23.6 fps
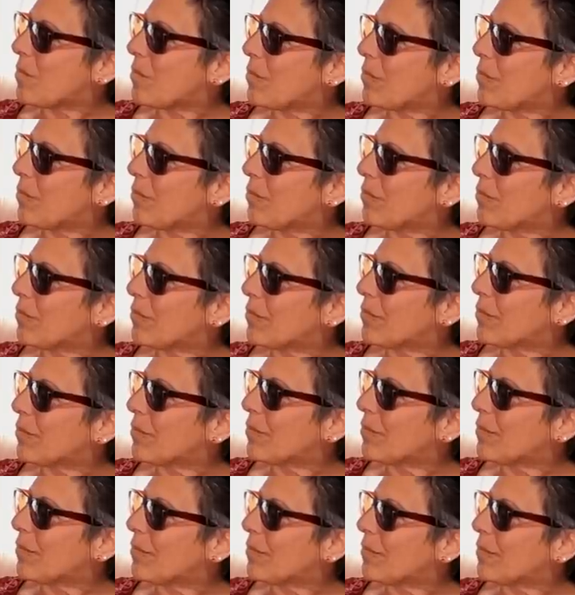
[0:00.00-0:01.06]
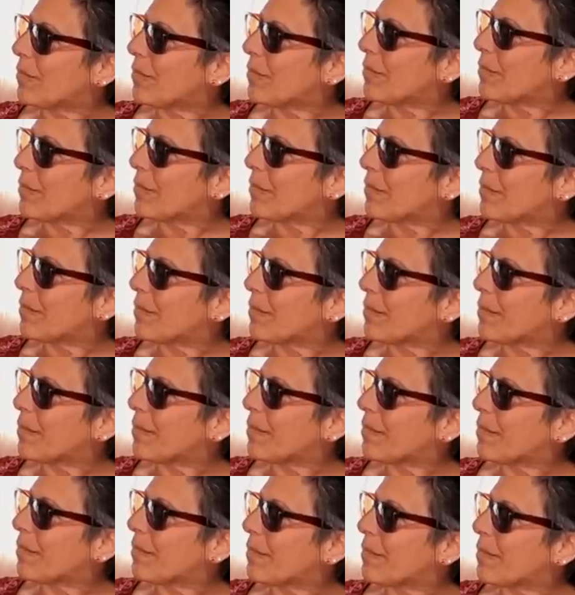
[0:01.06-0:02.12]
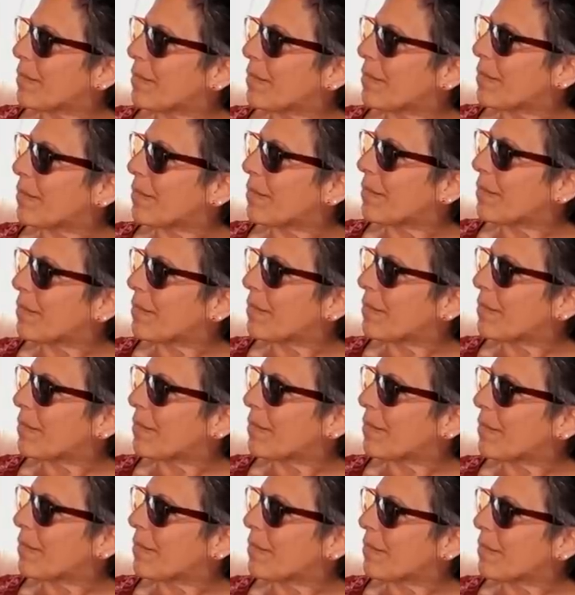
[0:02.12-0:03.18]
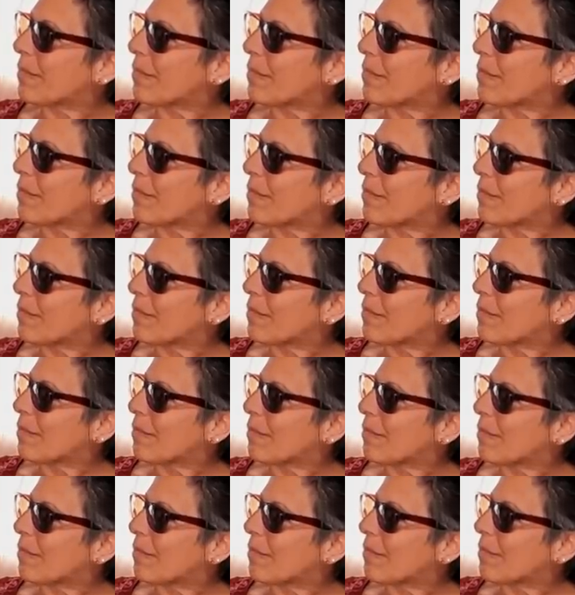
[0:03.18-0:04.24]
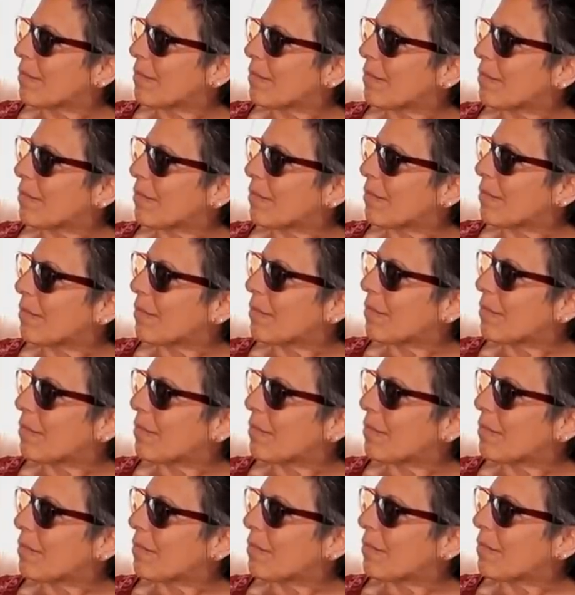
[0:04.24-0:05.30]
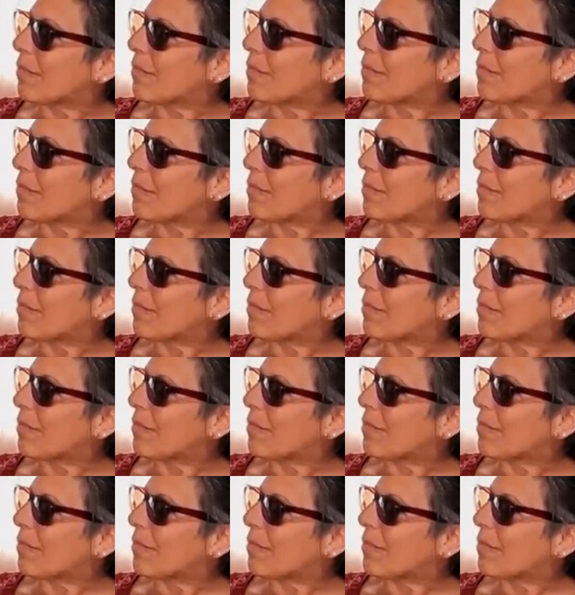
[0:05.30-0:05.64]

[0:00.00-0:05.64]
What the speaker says: [no speech]